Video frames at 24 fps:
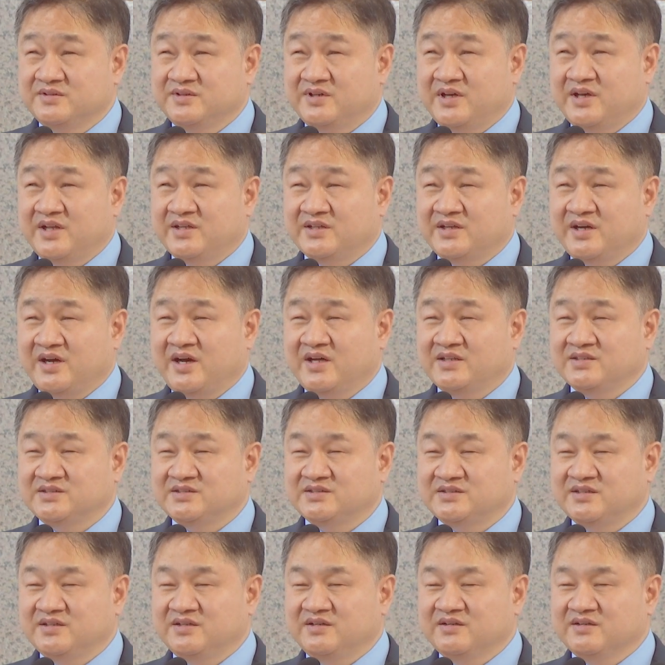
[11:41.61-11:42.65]
and God
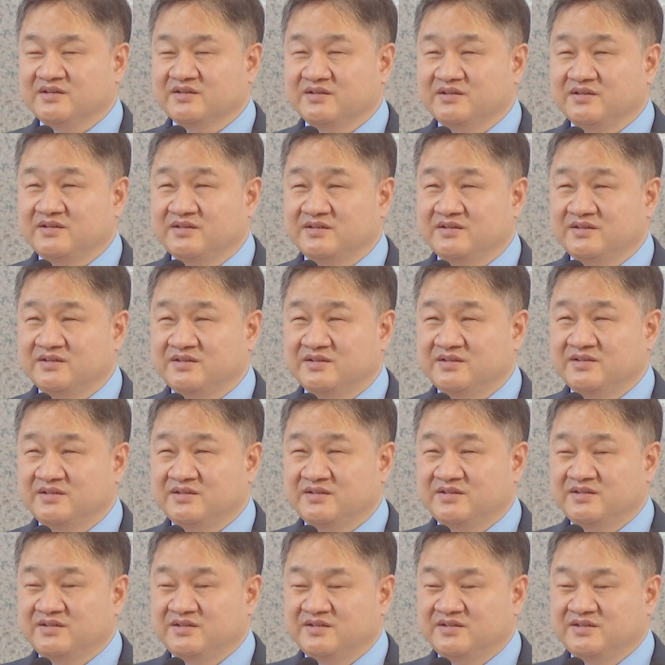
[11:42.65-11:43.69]
still
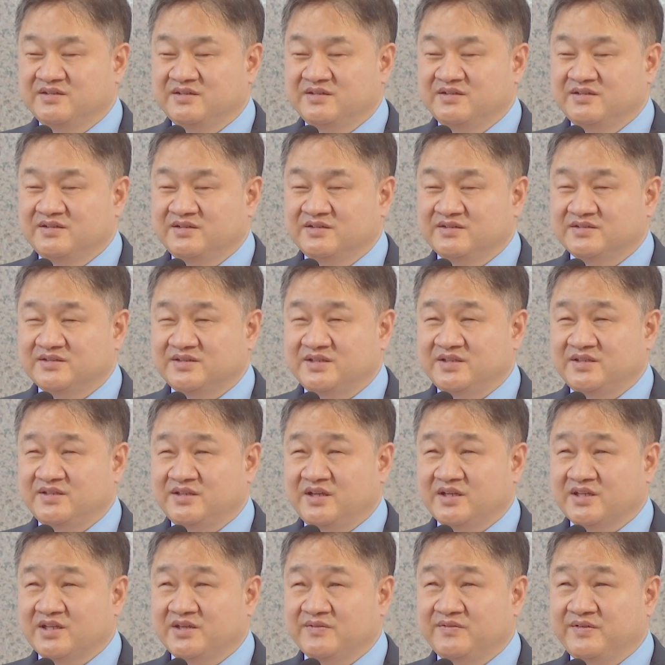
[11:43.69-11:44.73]
did
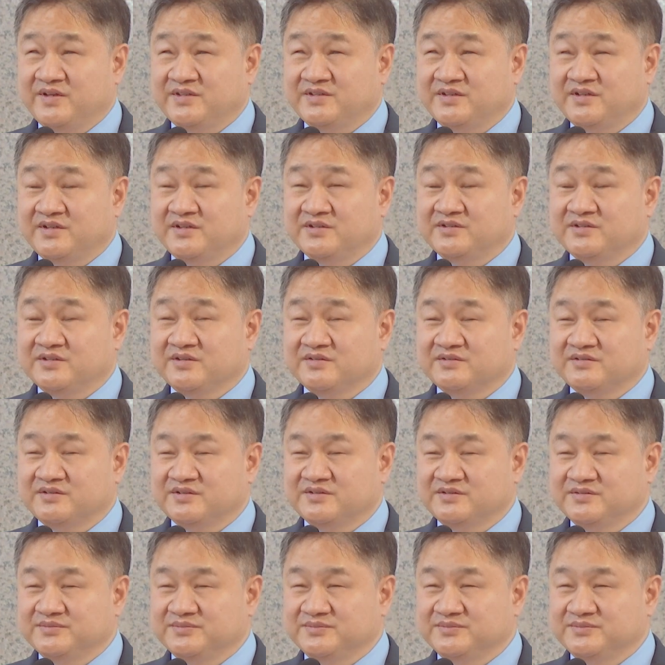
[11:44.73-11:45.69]
not give us any children.